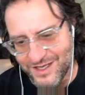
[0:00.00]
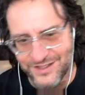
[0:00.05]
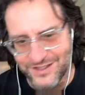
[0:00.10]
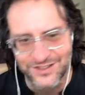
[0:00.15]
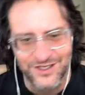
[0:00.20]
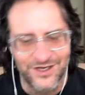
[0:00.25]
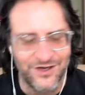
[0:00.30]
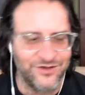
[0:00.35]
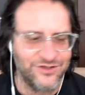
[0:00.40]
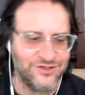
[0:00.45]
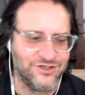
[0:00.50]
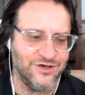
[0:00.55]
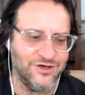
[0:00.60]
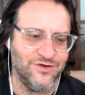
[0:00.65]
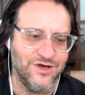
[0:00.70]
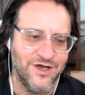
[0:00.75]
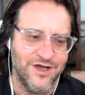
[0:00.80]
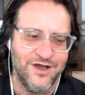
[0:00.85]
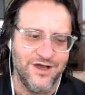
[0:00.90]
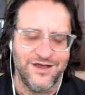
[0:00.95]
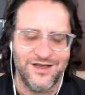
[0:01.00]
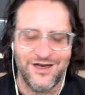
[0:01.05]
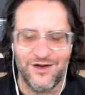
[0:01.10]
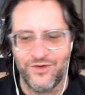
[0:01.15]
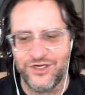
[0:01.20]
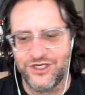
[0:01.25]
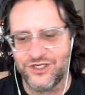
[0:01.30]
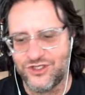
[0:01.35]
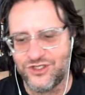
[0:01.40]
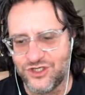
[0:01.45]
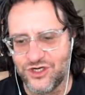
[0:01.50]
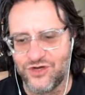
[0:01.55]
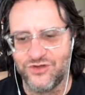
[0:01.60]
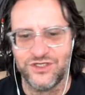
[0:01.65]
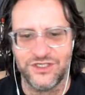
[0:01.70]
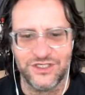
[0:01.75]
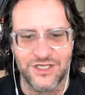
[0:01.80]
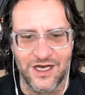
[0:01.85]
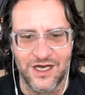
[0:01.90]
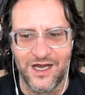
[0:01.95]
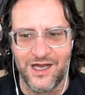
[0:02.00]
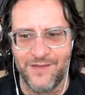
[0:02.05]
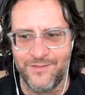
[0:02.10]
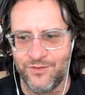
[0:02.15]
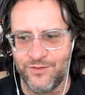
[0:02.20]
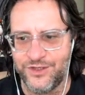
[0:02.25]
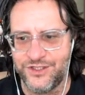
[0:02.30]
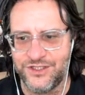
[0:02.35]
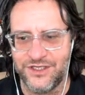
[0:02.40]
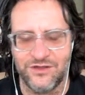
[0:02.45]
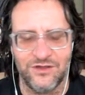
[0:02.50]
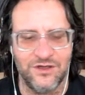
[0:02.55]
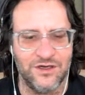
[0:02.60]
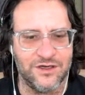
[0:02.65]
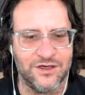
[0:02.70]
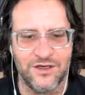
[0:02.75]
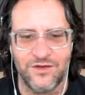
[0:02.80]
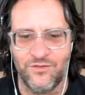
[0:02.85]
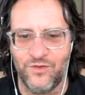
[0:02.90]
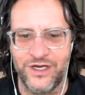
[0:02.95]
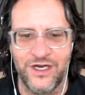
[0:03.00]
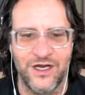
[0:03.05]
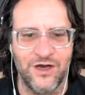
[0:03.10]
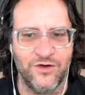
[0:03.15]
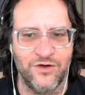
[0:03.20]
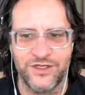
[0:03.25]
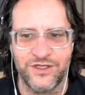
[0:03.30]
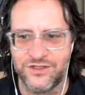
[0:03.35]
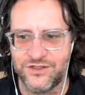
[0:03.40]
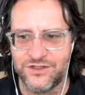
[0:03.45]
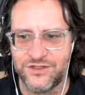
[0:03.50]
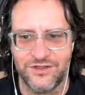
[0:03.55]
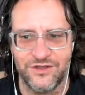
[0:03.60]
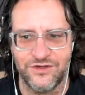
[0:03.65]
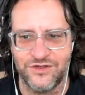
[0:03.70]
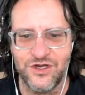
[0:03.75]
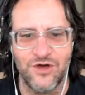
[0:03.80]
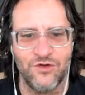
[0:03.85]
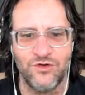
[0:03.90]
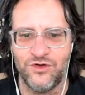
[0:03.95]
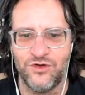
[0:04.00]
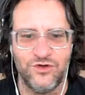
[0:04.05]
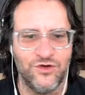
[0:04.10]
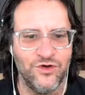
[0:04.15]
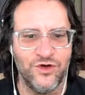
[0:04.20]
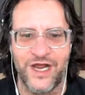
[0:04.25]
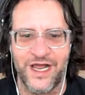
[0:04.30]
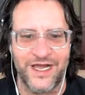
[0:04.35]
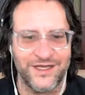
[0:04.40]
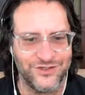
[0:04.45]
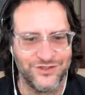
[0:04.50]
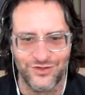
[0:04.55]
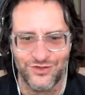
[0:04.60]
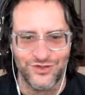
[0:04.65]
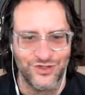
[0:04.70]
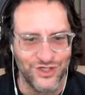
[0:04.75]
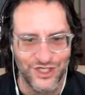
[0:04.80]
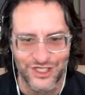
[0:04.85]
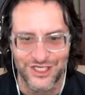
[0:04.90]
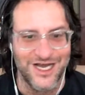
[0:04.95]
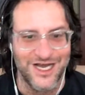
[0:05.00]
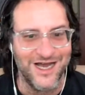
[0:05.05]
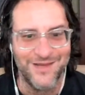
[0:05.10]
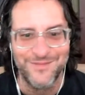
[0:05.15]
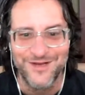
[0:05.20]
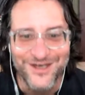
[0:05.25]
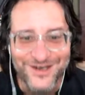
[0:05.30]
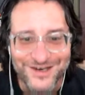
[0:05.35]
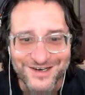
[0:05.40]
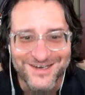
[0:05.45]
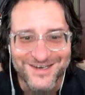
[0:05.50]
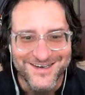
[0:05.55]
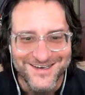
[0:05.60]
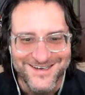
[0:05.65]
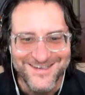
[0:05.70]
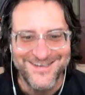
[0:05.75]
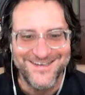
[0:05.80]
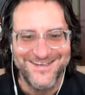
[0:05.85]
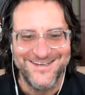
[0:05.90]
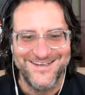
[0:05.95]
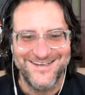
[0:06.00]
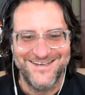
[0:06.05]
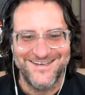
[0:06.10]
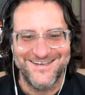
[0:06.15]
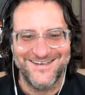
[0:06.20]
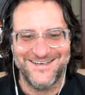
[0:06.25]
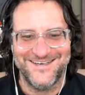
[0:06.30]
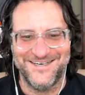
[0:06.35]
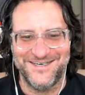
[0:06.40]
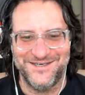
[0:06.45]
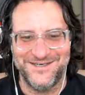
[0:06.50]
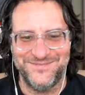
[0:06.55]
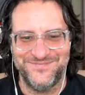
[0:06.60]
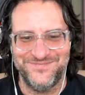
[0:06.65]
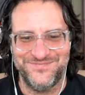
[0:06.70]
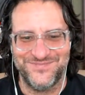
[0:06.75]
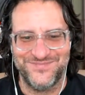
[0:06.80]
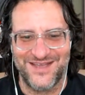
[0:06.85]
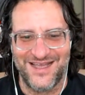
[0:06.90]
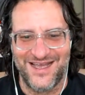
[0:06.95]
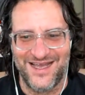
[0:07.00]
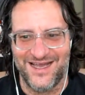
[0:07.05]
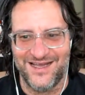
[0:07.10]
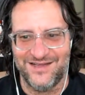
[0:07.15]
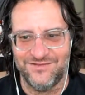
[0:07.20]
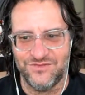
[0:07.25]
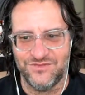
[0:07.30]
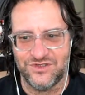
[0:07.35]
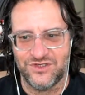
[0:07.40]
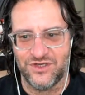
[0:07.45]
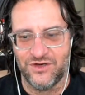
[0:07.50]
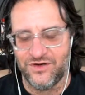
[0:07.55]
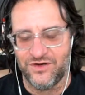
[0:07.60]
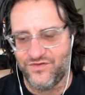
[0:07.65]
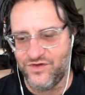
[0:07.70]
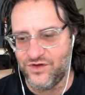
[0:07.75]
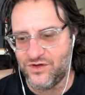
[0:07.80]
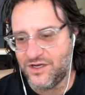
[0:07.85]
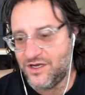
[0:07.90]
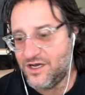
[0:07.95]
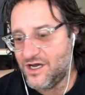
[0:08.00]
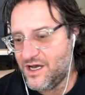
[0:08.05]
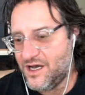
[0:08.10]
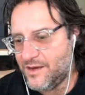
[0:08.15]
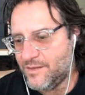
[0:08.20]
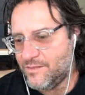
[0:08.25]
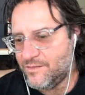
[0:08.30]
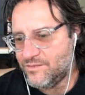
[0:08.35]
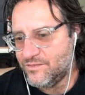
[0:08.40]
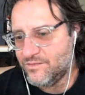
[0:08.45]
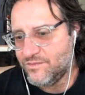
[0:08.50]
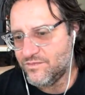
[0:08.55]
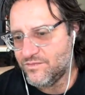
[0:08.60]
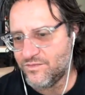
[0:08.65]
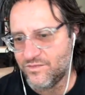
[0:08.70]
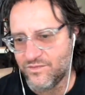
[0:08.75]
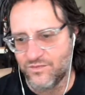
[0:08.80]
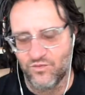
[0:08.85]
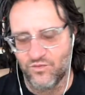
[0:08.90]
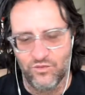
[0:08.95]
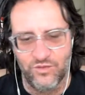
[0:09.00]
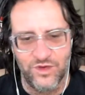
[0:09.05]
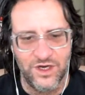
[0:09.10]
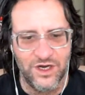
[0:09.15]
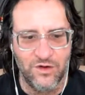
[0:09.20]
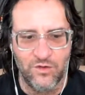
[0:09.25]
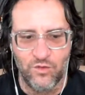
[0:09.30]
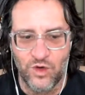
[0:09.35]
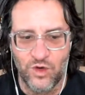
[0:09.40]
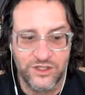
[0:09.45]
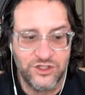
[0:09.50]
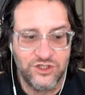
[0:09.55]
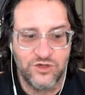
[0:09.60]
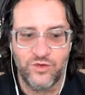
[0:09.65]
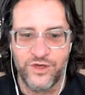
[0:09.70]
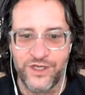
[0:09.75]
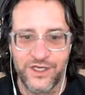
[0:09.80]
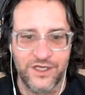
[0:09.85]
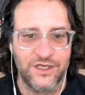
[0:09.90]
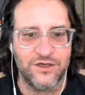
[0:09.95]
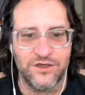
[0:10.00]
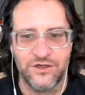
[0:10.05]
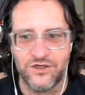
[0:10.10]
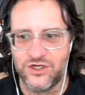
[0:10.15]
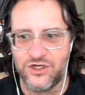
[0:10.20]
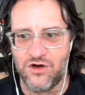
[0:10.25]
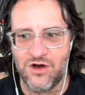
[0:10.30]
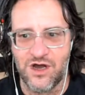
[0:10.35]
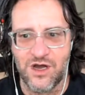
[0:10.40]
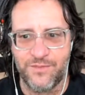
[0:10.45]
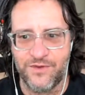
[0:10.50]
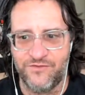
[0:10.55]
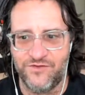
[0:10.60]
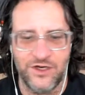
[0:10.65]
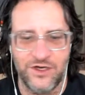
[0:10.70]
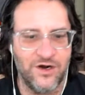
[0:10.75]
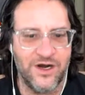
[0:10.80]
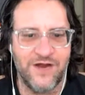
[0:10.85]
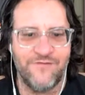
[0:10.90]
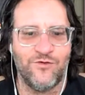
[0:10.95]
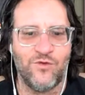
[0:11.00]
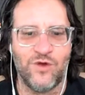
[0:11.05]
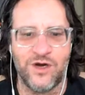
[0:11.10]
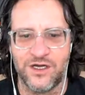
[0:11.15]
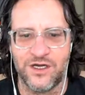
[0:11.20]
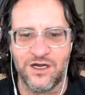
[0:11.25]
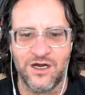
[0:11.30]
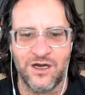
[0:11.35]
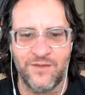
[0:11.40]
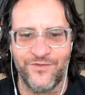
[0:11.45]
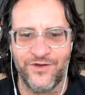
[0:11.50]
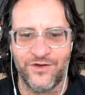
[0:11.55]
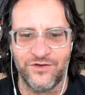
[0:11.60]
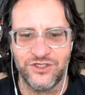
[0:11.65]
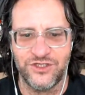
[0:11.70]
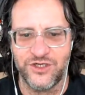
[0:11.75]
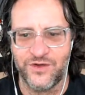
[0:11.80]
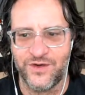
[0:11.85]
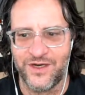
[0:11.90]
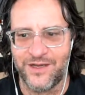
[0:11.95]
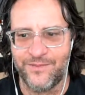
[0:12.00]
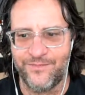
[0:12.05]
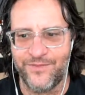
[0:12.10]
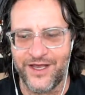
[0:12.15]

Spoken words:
Coast. So we just chose a time and we said, look, we know there's no good answer to the time here. And so if you can come, once a week, show up. If you don't ever want to come, don't show up.